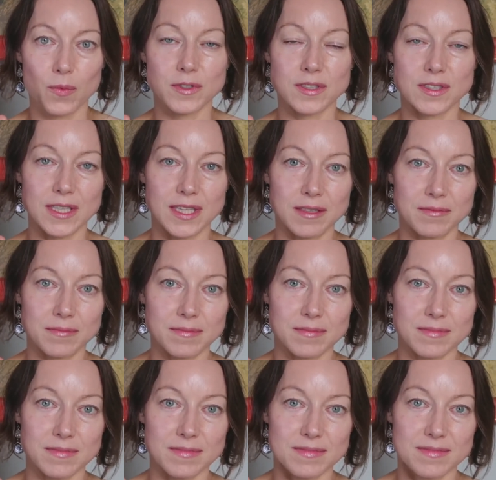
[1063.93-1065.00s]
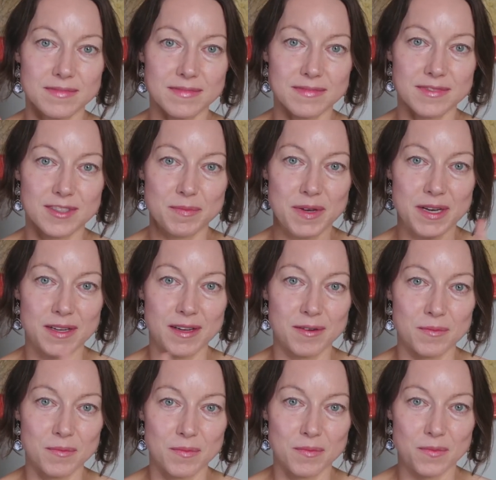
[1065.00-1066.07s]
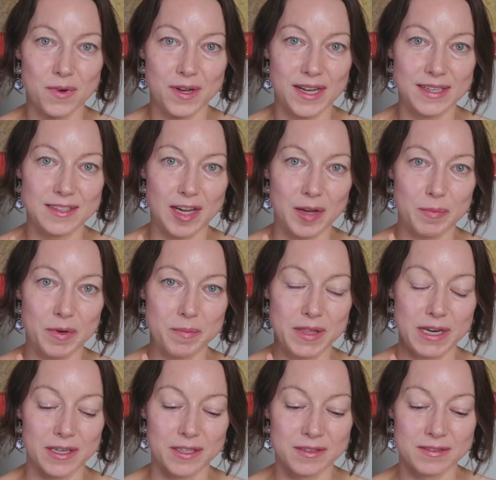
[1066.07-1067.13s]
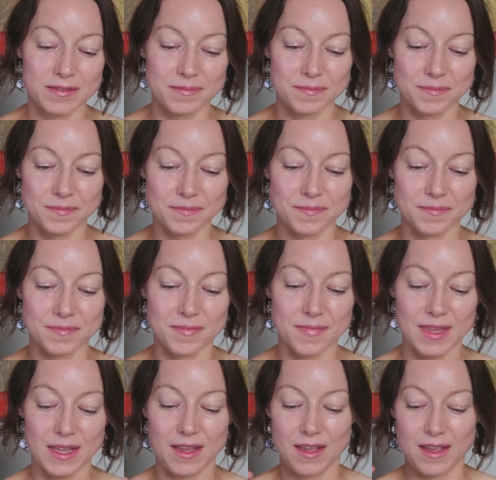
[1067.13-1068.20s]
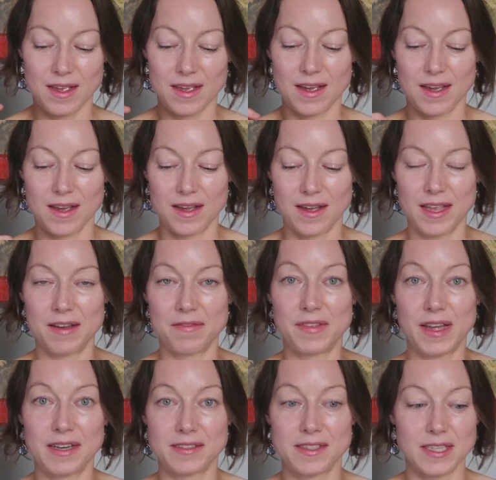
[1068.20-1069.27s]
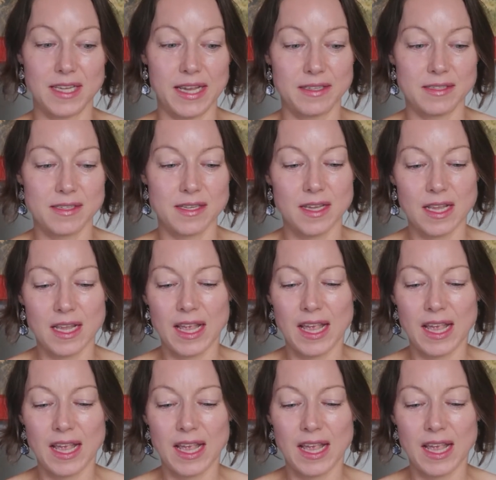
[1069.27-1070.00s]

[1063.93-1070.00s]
We'll see, depending on what I type up there, if that is the case.